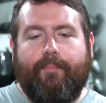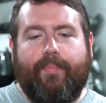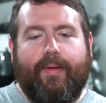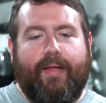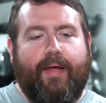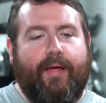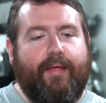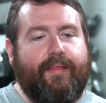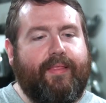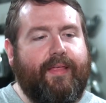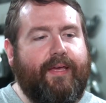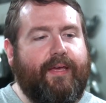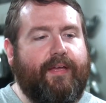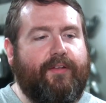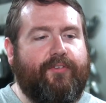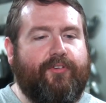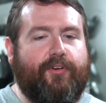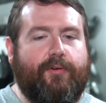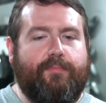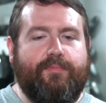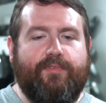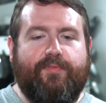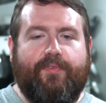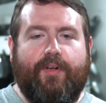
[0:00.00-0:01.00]
But I think in
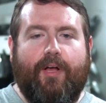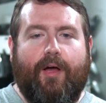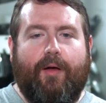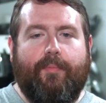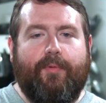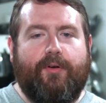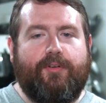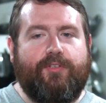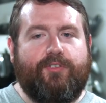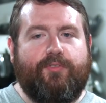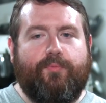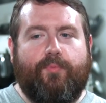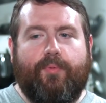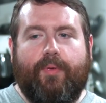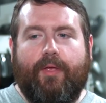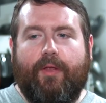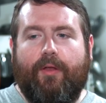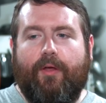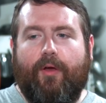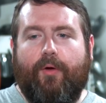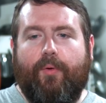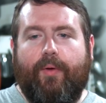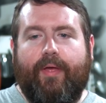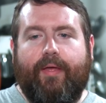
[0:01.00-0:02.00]
terms of commerce, you
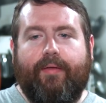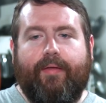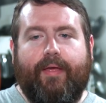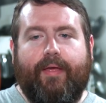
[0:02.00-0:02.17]
know, it,